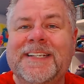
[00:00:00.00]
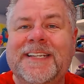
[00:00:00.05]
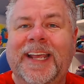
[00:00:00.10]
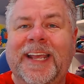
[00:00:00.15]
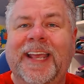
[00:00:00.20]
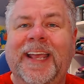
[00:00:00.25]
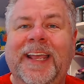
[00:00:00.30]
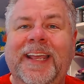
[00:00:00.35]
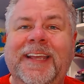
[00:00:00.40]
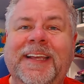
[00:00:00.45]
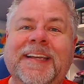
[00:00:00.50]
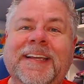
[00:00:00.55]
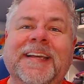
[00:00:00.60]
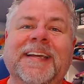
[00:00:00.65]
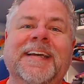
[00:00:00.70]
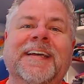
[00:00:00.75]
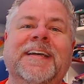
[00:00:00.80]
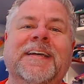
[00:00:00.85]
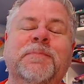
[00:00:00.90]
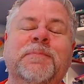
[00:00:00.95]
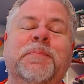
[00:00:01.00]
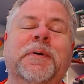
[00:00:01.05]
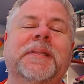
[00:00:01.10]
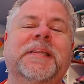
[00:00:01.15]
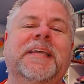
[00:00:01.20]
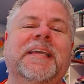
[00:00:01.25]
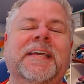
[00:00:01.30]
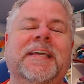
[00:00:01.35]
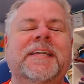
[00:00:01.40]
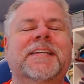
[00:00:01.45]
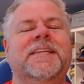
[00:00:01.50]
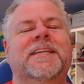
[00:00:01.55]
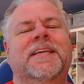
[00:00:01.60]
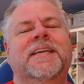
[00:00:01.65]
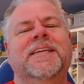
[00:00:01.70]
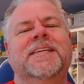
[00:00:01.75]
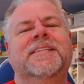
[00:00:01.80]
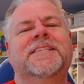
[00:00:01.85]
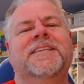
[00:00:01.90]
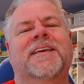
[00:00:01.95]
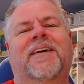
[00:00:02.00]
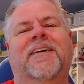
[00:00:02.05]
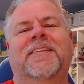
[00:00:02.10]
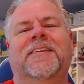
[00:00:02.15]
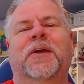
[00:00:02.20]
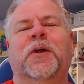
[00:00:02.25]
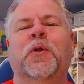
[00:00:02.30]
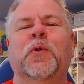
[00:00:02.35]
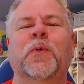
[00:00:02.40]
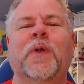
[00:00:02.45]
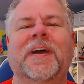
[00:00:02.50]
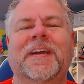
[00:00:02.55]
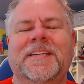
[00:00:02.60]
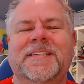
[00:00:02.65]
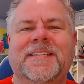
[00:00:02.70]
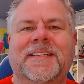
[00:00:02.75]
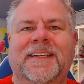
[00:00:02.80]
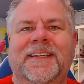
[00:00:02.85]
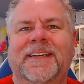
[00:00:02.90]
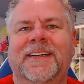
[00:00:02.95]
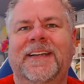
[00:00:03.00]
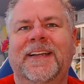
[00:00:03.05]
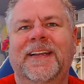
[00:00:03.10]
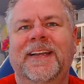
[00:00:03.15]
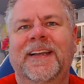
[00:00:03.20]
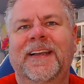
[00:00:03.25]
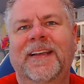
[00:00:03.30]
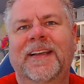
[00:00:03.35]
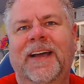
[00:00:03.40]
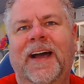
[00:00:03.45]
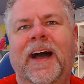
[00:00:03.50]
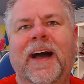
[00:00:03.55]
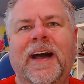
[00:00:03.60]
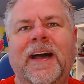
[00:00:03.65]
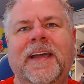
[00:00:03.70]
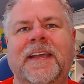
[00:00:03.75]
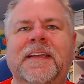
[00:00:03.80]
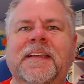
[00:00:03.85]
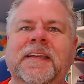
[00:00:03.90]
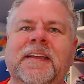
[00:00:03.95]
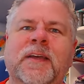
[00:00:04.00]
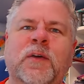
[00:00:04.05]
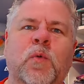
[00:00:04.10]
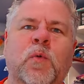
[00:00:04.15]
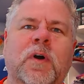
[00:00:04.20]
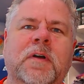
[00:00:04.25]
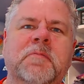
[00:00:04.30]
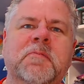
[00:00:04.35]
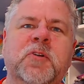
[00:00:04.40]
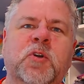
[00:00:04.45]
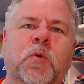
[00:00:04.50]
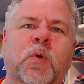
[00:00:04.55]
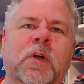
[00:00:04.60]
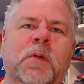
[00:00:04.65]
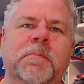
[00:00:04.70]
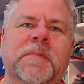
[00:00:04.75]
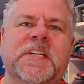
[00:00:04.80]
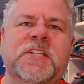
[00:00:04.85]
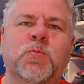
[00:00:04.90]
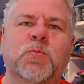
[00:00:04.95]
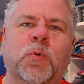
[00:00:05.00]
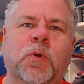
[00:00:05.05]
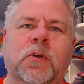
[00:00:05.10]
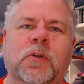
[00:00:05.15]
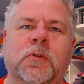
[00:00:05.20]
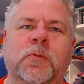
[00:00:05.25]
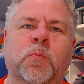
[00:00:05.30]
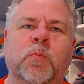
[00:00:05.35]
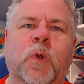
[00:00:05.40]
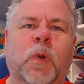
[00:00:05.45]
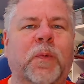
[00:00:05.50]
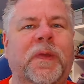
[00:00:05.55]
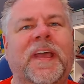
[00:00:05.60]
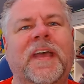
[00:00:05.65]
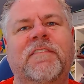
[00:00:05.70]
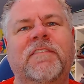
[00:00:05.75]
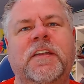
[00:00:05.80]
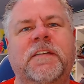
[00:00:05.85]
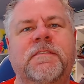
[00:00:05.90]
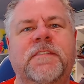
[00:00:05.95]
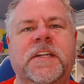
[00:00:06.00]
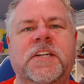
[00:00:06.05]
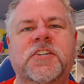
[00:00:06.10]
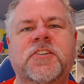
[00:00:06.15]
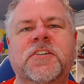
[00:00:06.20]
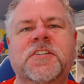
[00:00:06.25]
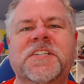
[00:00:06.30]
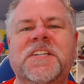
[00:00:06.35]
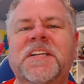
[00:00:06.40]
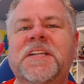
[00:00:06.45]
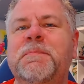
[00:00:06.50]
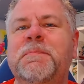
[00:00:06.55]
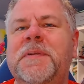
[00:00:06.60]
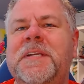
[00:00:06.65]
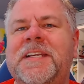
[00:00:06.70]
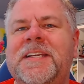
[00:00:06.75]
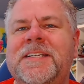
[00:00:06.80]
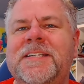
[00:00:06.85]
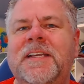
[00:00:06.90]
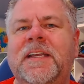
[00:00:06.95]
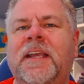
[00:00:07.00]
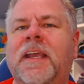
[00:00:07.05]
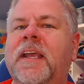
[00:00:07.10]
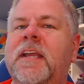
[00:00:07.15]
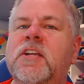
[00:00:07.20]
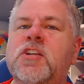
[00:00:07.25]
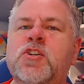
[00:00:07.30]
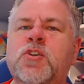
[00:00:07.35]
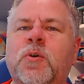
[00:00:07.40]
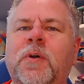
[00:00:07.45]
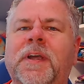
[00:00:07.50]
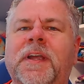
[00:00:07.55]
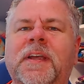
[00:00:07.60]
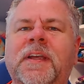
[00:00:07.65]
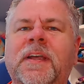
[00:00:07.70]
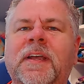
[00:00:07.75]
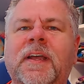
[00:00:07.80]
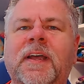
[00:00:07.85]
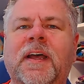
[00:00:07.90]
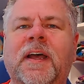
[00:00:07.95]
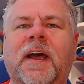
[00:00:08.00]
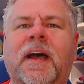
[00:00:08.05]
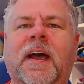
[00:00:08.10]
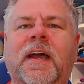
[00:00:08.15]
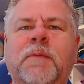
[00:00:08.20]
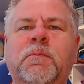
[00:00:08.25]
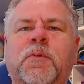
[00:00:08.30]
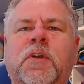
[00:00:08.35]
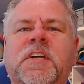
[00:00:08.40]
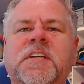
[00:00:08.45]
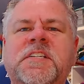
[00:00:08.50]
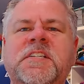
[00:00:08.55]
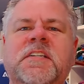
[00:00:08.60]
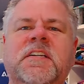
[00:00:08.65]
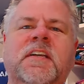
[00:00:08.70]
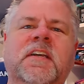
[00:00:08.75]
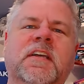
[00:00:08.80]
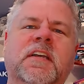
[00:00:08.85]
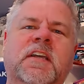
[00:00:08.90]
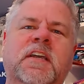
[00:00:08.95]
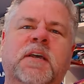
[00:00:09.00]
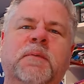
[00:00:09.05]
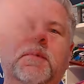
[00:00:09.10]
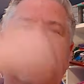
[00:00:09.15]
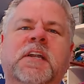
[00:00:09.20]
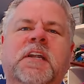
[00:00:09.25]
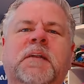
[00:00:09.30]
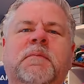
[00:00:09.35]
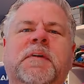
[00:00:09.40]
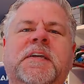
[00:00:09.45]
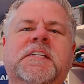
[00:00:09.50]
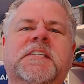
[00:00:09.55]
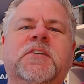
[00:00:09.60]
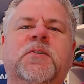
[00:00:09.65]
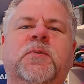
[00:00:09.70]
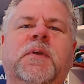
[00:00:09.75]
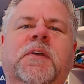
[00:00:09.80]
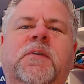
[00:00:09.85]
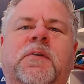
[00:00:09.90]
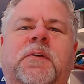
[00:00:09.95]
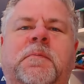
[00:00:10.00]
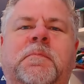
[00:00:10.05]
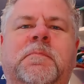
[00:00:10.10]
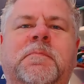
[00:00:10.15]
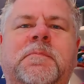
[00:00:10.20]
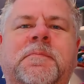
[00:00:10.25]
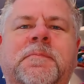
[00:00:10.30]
take, but the end is on the horizon. Hi, and welcome to Quilt Meets World, where we have adventures in piecing and joy. I'm Russ. Come on into my sewing room.